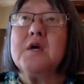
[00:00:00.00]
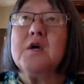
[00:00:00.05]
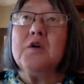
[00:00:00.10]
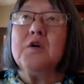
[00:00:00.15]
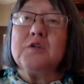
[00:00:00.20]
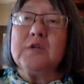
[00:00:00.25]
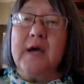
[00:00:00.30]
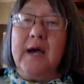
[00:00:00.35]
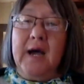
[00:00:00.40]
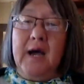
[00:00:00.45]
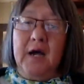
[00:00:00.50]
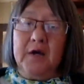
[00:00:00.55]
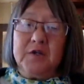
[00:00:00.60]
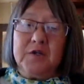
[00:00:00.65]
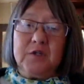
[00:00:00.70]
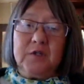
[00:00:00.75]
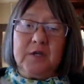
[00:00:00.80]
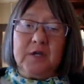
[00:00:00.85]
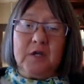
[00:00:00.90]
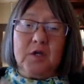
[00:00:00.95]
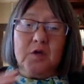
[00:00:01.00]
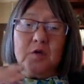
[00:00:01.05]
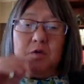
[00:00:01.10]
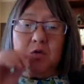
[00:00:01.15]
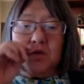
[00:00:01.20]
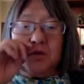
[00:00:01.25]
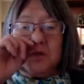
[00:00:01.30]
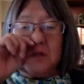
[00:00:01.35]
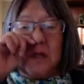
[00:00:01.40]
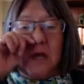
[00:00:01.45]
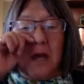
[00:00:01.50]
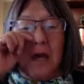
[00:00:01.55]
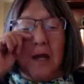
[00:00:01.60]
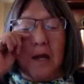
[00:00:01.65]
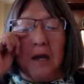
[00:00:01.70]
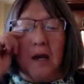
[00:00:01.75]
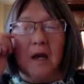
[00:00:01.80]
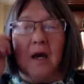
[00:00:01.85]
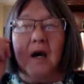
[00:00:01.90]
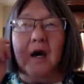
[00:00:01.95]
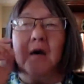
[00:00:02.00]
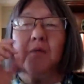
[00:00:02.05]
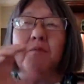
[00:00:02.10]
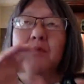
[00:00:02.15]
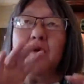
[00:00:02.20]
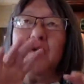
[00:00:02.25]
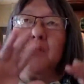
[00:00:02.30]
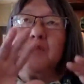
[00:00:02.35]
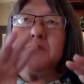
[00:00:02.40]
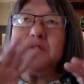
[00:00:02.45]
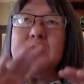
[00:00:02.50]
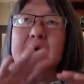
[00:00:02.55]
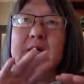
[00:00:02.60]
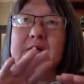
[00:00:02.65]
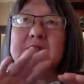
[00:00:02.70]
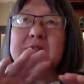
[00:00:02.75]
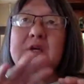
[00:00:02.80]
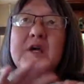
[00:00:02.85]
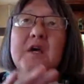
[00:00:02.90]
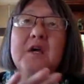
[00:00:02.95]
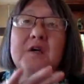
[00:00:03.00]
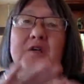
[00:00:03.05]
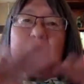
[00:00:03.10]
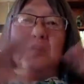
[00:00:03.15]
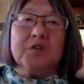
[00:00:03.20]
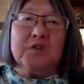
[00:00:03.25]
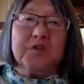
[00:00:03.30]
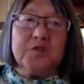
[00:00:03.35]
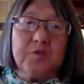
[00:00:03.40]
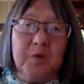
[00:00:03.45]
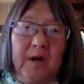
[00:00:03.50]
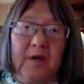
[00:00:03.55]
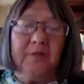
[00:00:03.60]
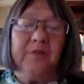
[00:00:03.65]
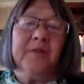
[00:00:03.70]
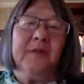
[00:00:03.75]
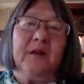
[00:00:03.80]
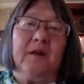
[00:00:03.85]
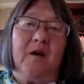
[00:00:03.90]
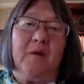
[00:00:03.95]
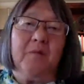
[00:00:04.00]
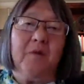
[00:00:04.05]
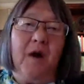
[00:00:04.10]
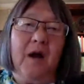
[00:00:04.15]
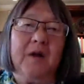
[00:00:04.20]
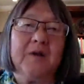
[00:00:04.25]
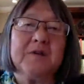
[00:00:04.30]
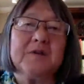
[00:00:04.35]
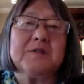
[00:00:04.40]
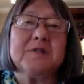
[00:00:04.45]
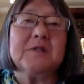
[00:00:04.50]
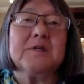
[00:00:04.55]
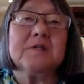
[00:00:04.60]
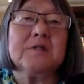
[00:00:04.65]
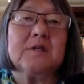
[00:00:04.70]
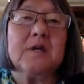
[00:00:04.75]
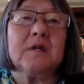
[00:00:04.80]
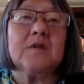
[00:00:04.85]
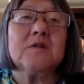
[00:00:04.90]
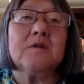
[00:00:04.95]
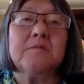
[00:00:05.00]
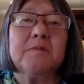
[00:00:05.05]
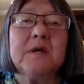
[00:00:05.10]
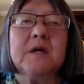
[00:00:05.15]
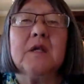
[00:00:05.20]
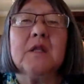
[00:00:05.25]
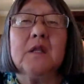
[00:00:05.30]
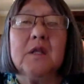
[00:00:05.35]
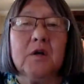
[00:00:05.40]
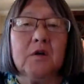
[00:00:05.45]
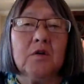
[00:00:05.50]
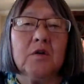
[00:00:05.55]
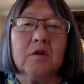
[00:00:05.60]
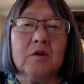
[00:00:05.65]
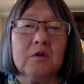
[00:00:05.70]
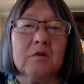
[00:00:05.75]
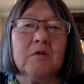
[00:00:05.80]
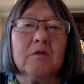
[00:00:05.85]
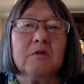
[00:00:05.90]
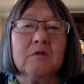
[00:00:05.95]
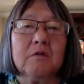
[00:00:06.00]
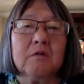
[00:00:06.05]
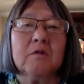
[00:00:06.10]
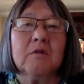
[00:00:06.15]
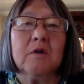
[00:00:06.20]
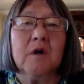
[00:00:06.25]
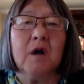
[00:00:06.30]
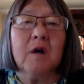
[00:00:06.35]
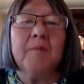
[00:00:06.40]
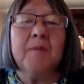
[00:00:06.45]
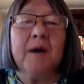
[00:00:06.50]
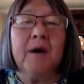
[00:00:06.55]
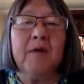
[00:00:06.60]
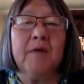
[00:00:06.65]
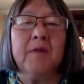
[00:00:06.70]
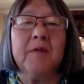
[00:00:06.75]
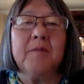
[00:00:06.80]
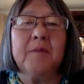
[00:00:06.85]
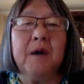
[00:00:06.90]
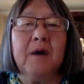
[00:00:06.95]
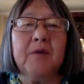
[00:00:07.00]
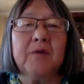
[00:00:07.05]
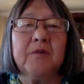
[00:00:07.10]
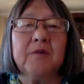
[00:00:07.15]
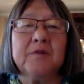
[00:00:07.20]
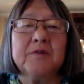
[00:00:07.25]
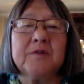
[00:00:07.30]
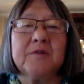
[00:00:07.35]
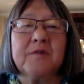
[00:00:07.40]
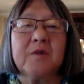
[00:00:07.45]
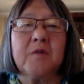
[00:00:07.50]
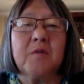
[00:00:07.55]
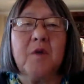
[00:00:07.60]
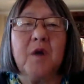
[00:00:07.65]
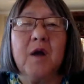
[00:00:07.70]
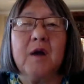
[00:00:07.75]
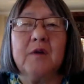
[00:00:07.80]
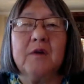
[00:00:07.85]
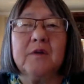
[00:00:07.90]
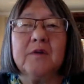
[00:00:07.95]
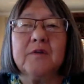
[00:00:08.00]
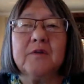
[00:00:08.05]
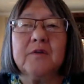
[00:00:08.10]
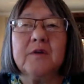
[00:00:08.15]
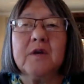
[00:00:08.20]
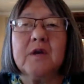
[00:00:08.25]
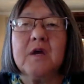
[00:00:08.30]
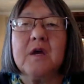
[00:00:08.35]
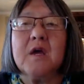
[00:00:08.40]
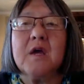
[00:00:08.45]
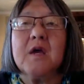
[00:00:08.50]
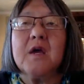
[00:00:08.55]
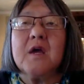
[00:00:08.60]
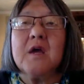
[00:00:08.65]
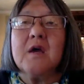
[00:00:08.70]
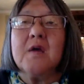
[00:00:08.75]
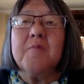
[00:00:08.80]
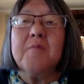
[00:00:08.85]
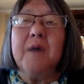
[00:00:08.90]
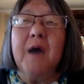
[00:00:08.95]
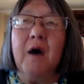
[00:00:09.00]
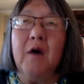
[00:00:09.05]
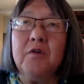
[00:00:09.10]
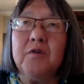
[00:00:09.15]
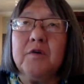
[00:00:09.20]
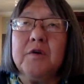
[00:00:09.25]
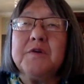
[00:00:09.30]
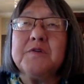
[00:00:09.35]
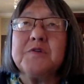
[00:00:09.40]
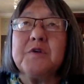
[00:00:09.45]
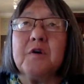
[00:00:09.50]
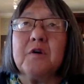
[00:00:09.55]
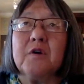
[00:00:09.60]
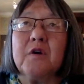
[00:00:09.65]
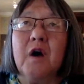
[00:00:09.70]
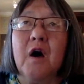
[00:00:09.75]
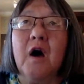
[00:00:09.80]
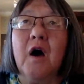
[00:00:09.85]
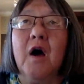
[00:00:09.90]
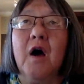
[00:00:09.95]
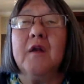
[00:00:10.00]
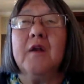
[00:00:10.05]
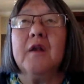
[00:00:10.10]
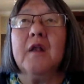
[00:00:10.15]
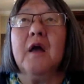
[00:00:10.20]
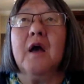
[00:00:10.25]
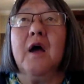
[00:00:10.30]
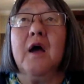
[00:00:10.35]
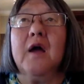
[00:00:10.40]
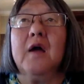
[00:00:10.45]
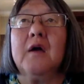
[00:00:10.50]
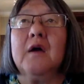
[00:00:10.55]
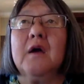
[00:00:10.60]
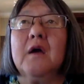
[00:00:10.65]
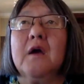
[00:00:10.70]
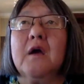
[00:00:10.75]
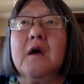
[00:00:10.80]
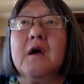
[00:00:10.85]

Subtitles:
to actually use that process to strengthen our practices and to be clearer about the boundaries of our practice. Boundaries are not like